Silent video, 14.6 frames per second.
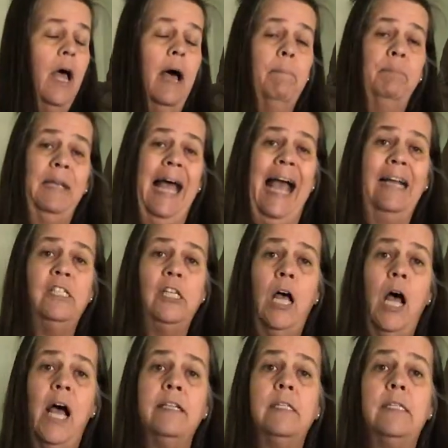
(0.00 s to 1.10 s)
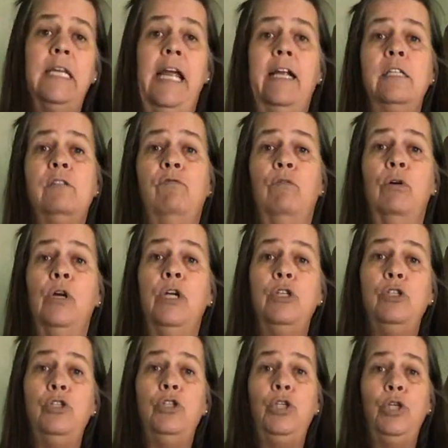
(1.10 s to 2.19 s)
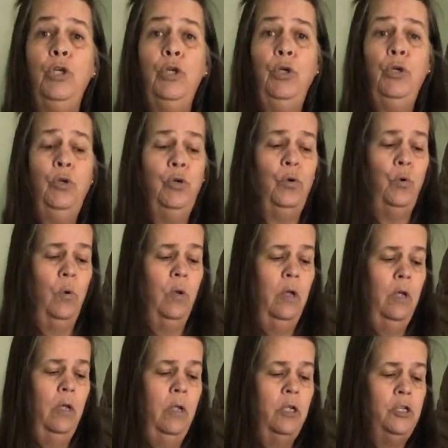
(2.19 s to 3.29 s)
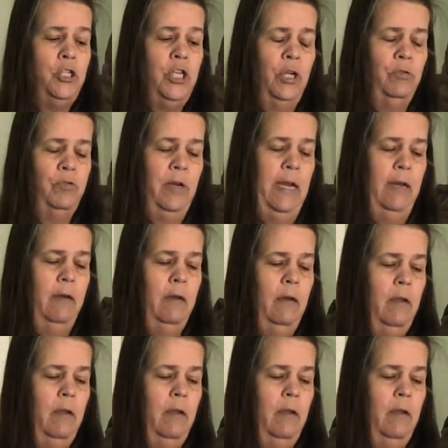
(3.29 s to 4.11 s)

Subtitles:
a black dot stands for 2 children.